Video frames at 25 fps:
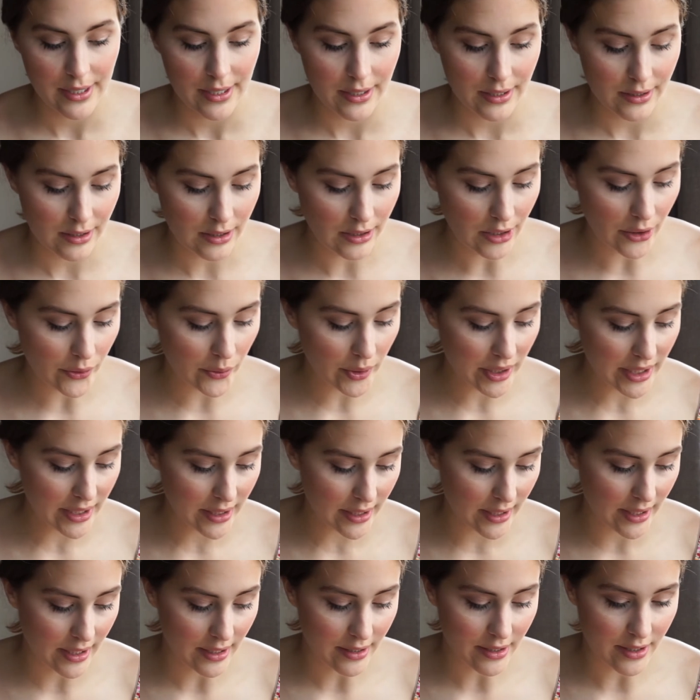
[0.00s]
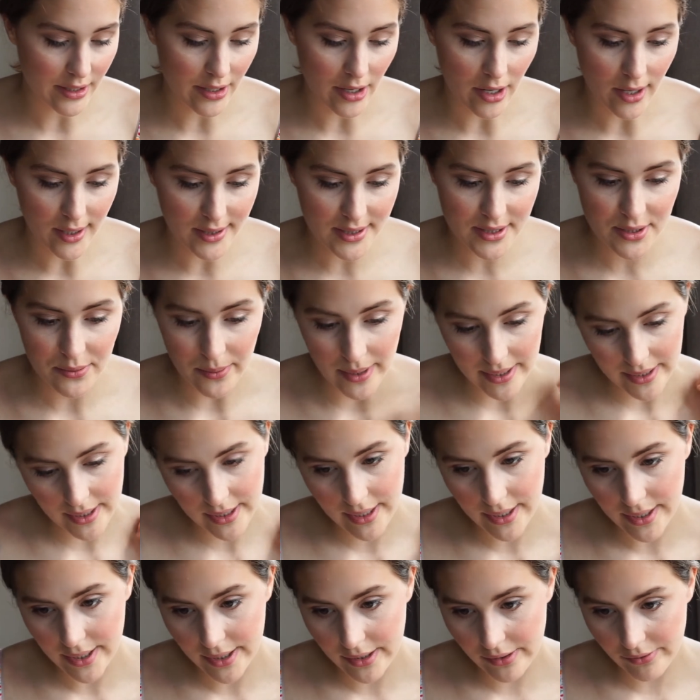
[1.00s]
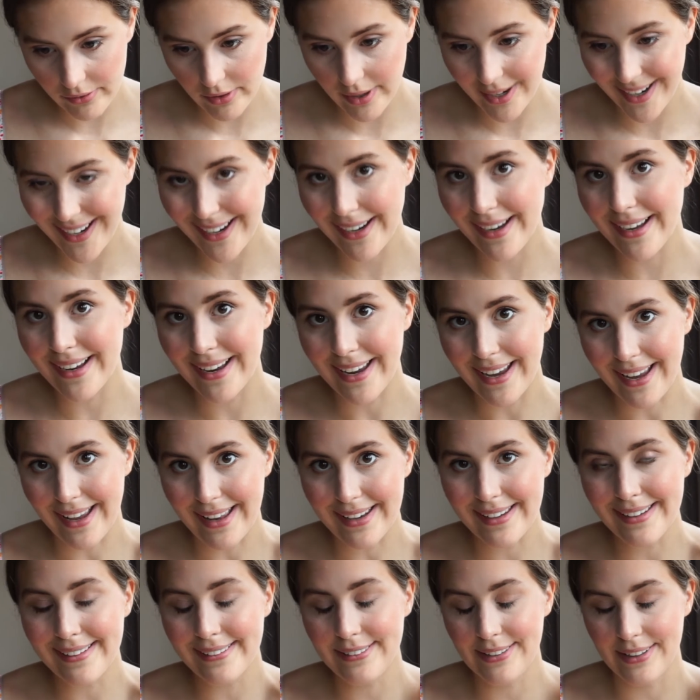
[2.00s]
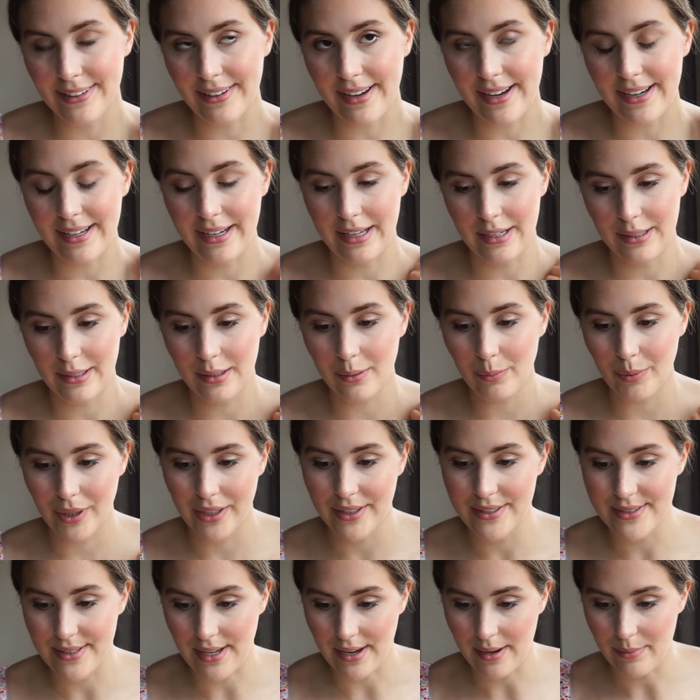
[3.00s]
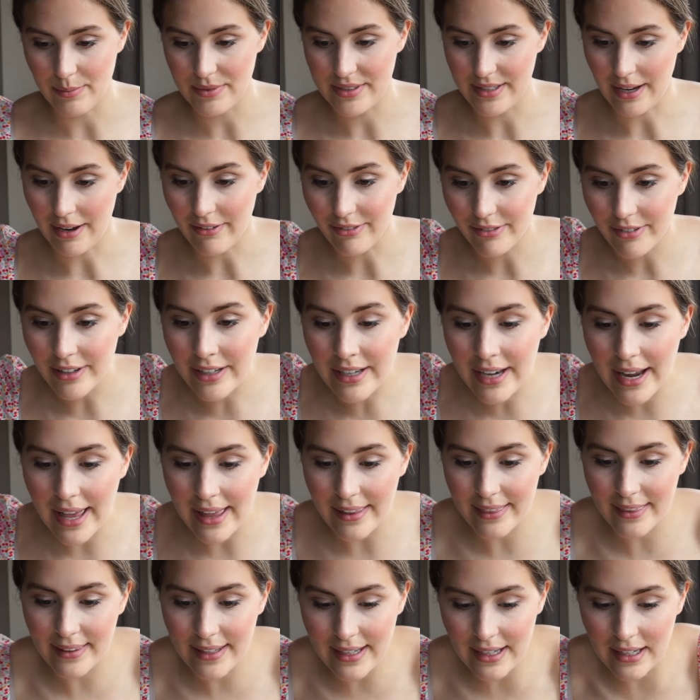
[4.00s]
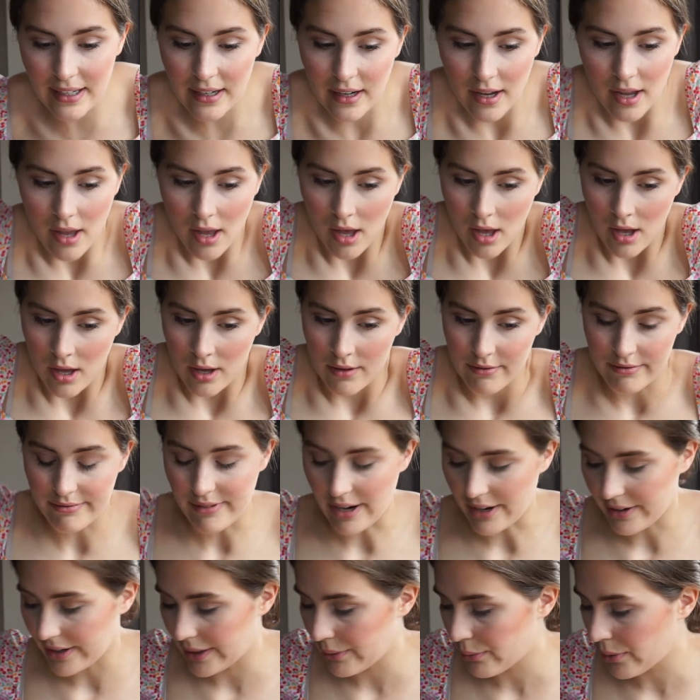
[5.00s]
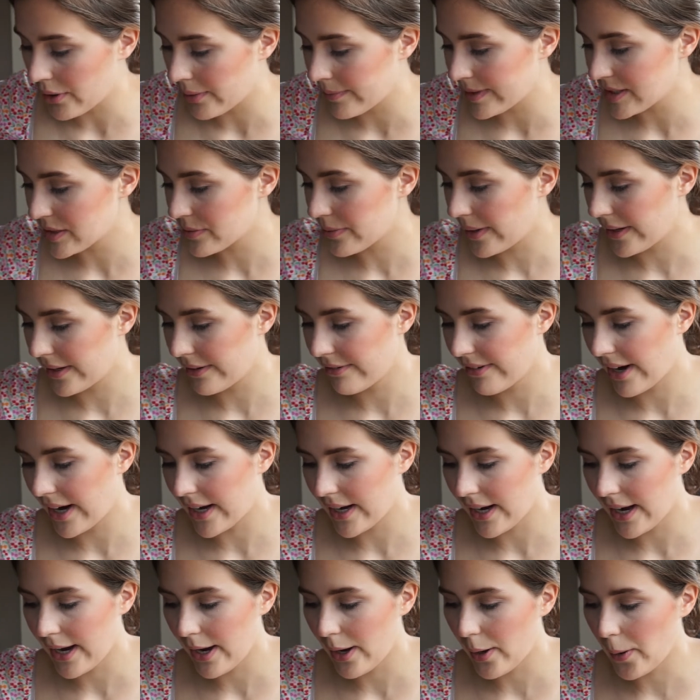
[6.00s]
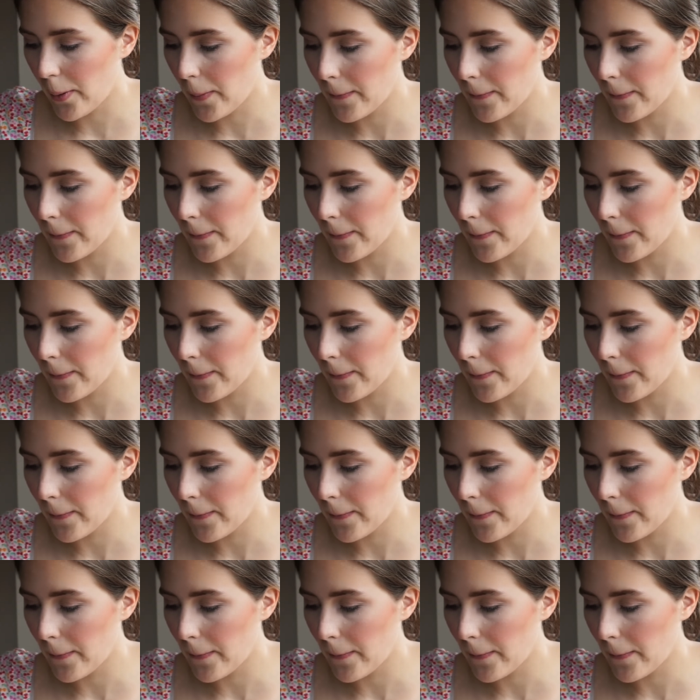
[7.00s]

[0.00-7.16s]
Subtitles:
glowy in a not sweaty kind of way. Again, did I need it? Because I am definitely very warm and sweaty right now.